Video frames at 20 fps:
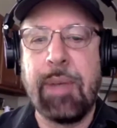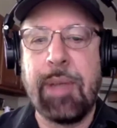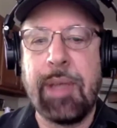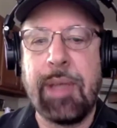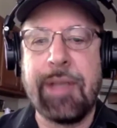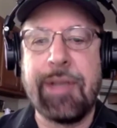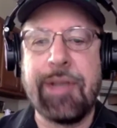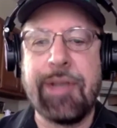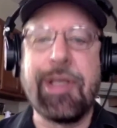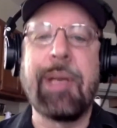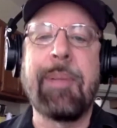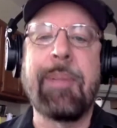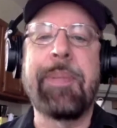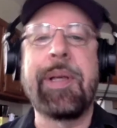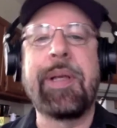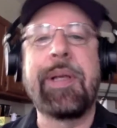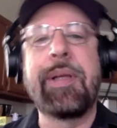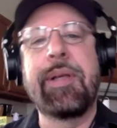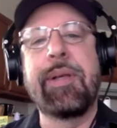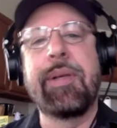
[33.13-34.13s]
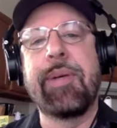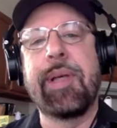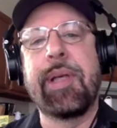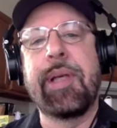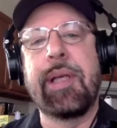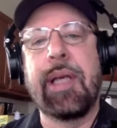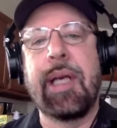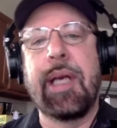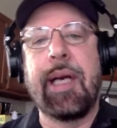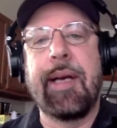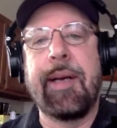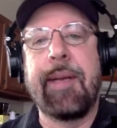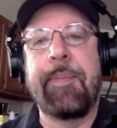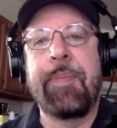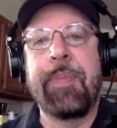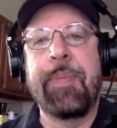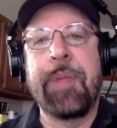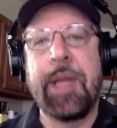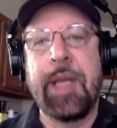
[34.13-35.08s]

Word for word: Well, let's jump into it. Um,